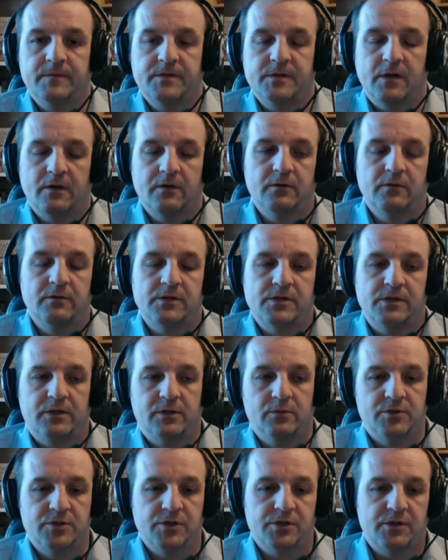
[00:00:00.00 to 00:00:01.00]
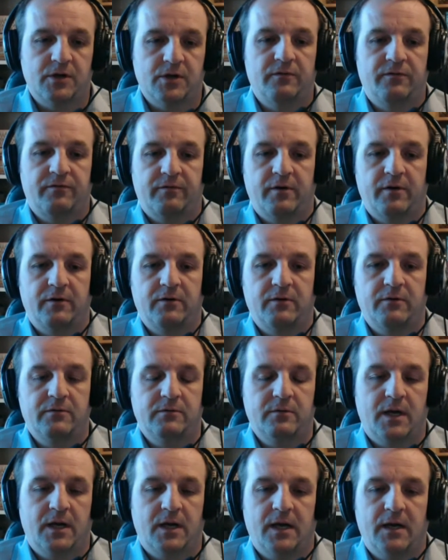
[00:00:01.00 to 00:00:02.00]
So you would just go
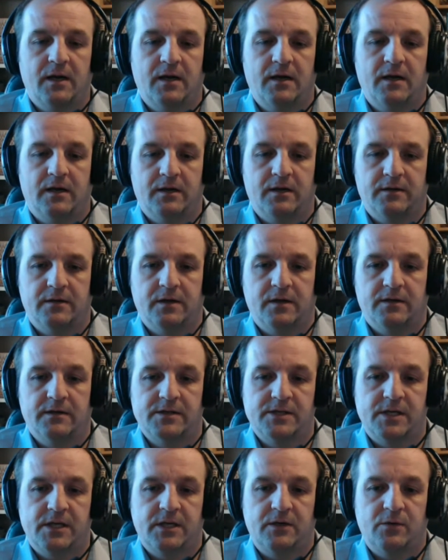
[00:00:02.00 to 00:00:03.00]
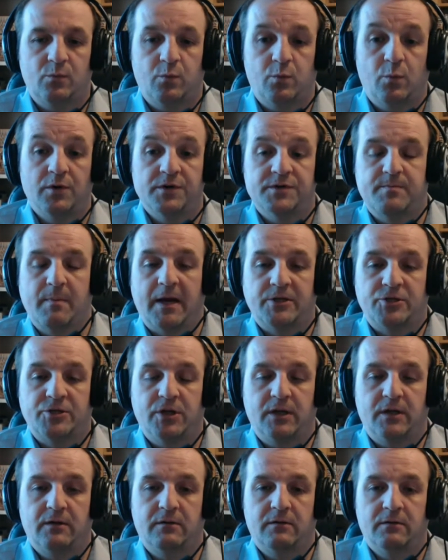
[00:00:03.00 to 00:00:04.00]
through and see what's
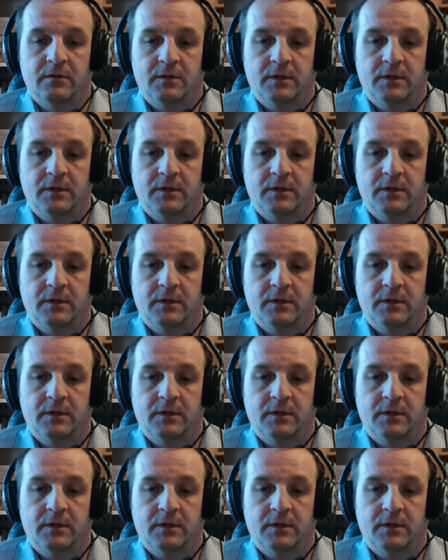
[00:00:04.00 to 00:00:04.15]
matching,